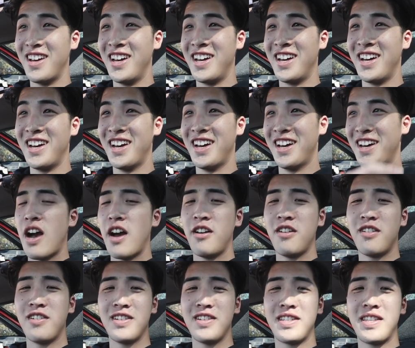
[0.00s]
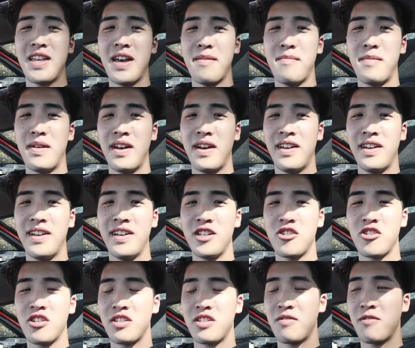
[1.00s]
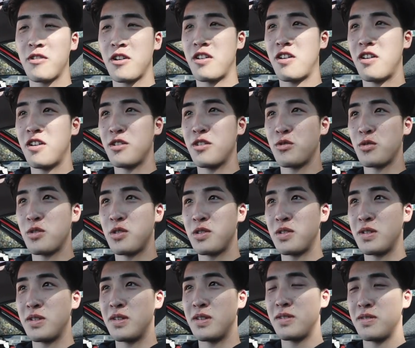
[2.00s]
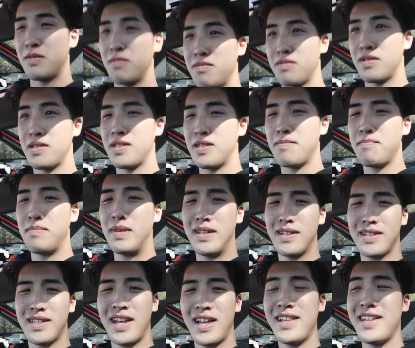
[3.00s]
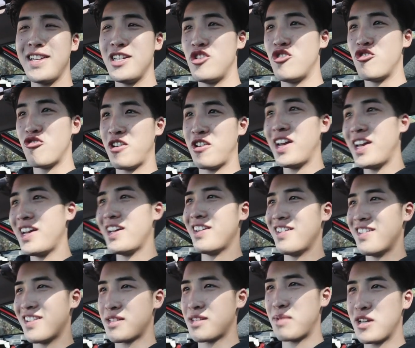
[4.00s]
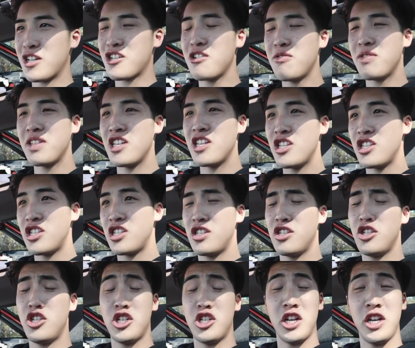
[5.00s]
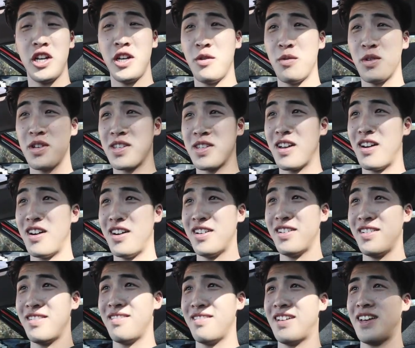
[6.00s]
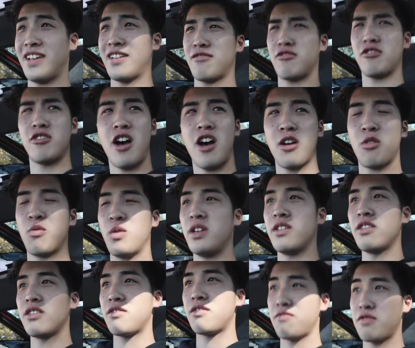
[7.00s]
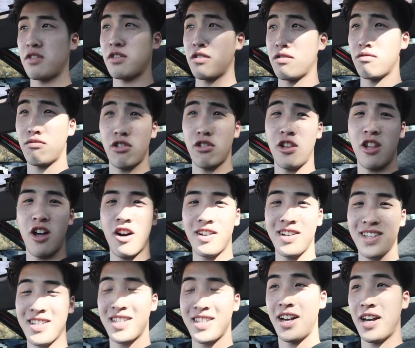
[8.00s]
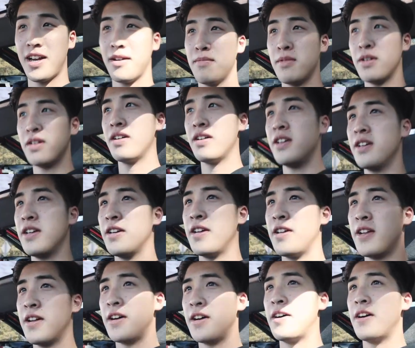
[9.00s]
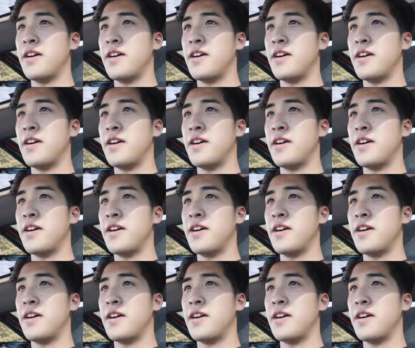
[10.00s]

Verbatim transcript: I noticed that my interest for cars was being slightly drained, especially when the G was on like stock wheels for the longest time.